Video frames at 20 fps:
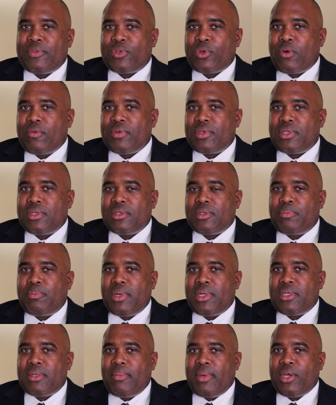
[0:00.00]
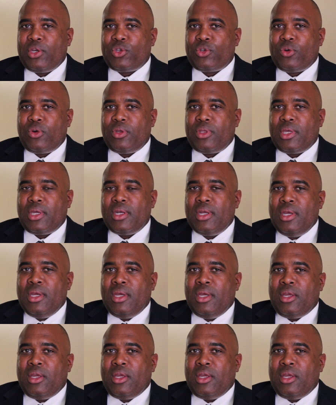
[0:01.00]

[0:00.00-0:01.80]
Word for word: services, but to make sure that